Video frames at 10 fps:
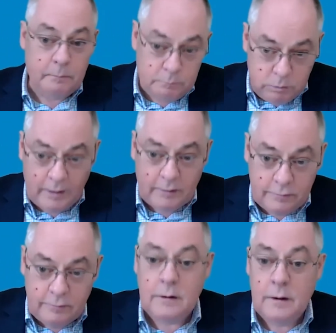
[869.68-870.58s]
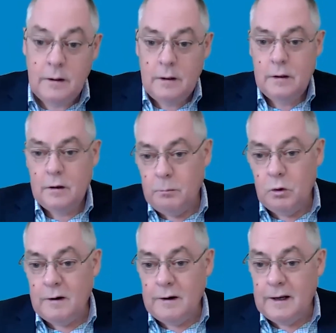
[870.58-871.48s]
plus
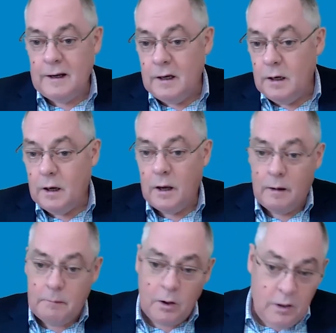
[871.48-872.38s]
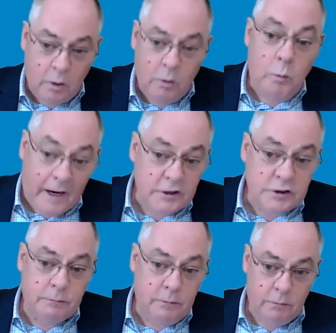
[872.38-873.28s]
community, a range
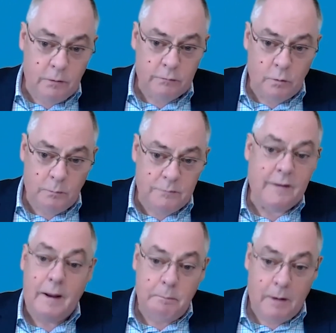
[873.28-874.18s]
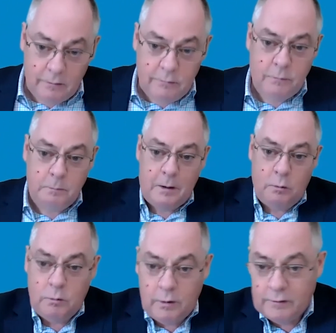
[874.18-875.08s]
of diverse groups, and that makes for better
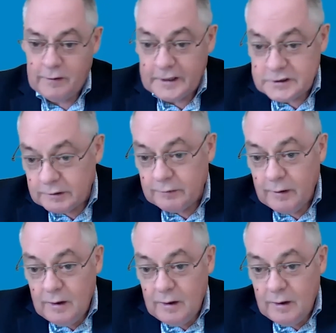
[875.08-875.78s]
organisations.